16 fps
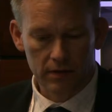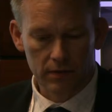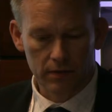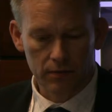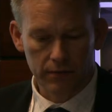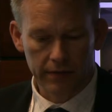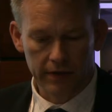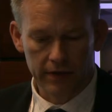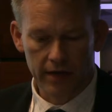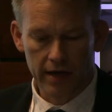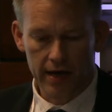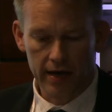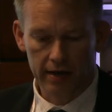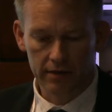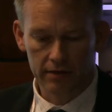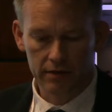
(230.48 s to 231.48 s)
we
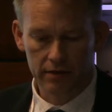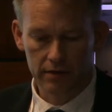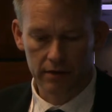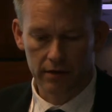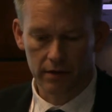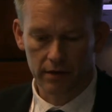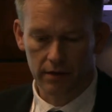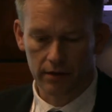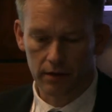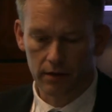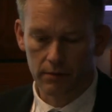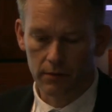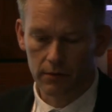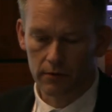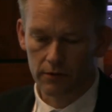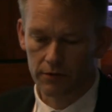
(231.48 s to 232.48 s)
add a
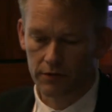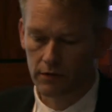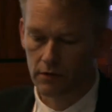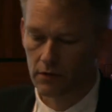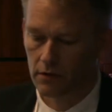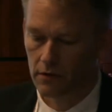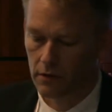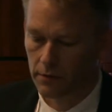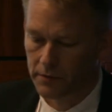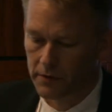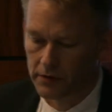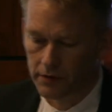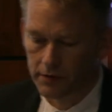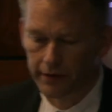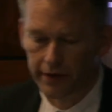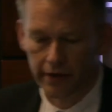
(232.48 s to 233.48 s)
bolus of
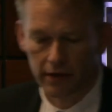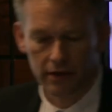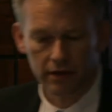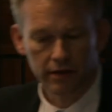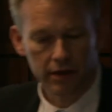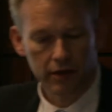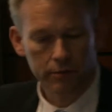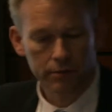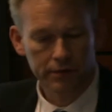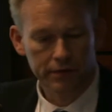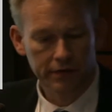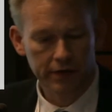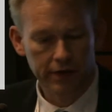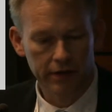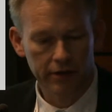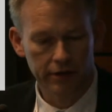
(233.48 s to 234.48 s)
clopidogrel the day of
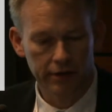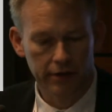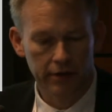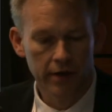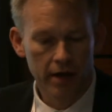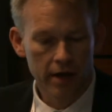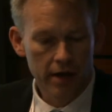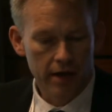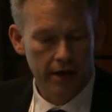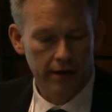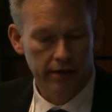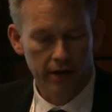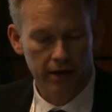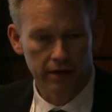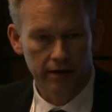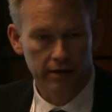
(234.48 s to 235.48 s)
procedure, and
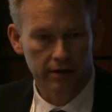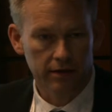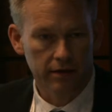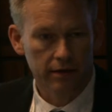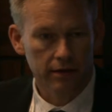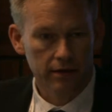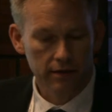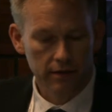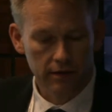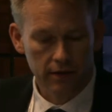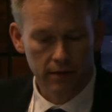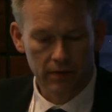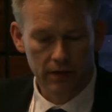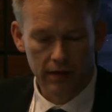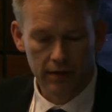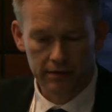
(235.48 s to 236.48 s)
then double
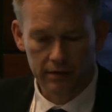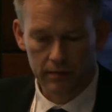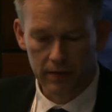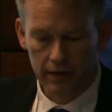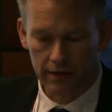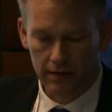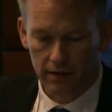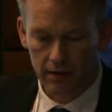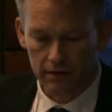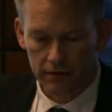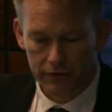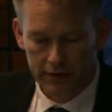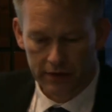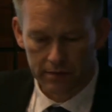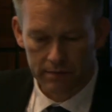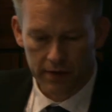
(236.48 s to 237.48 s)
antiplatelet
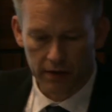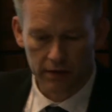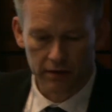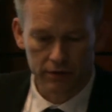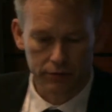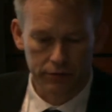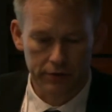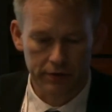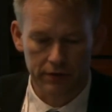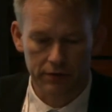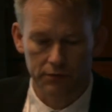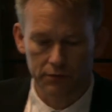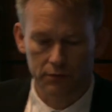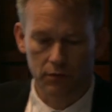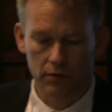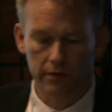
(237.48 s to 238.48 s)
treatment, routine
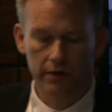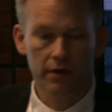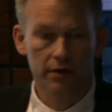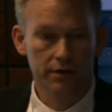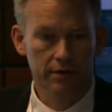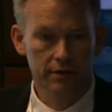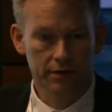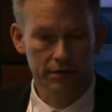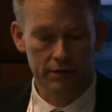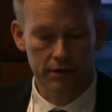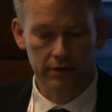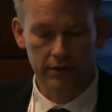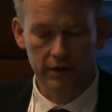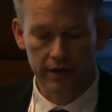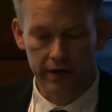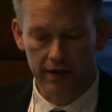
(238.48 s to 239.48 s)
for 30
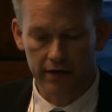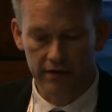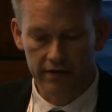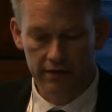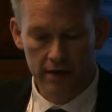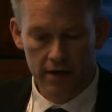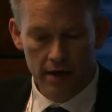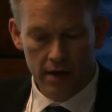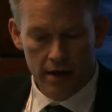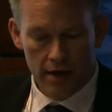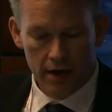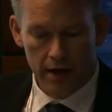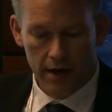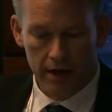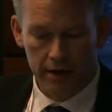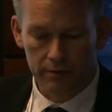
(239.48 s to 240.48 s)
days,
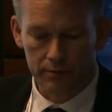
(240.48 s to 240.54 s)
and